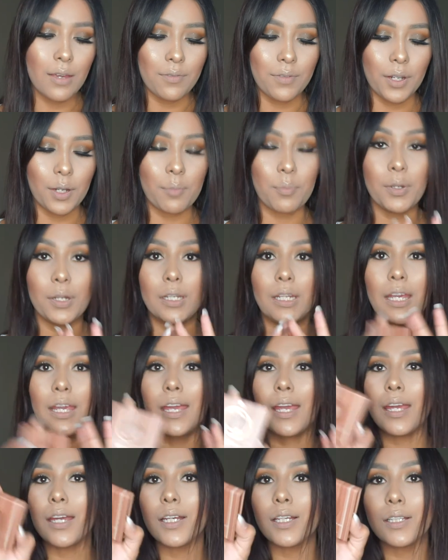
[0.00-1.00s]
Very
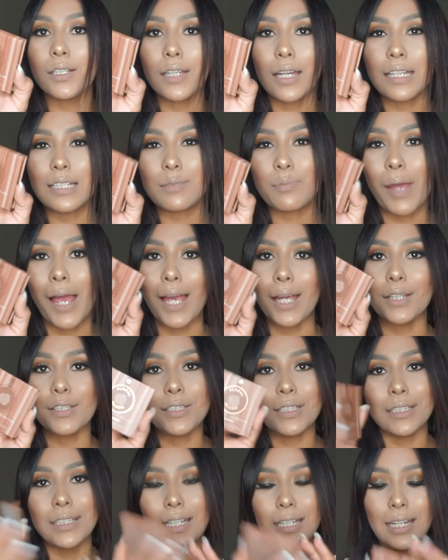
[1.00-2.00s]
pretty, nice
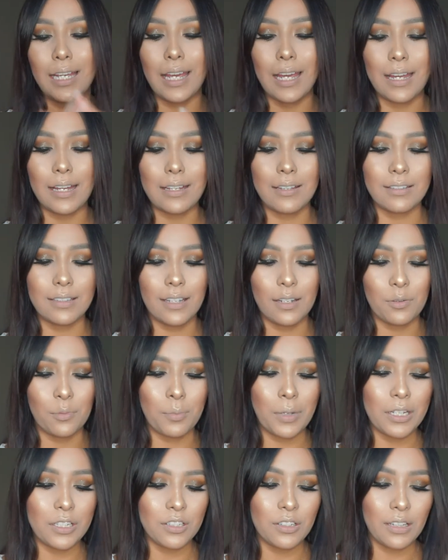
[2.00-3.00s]
packaging that it has, kind of
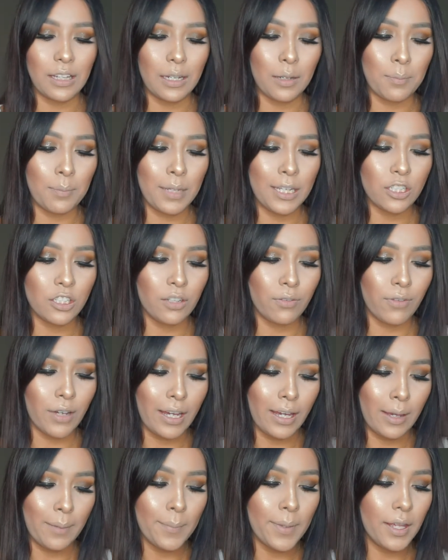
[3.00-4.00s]
reminds you like a beachy
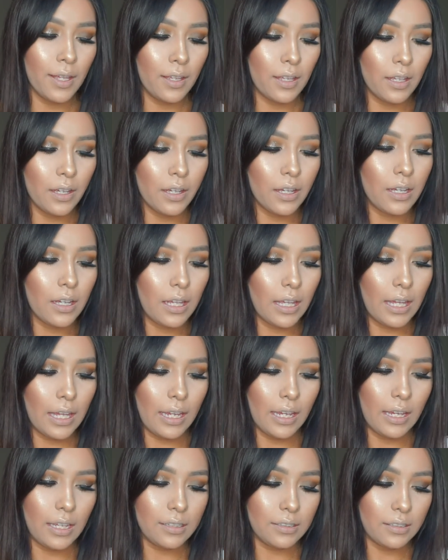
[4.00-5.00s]
vibe.
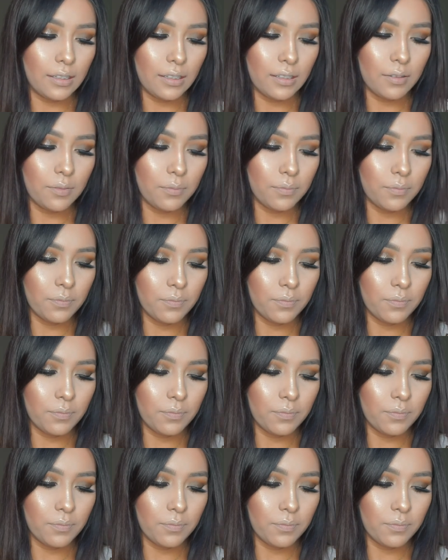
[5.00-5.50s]
And um,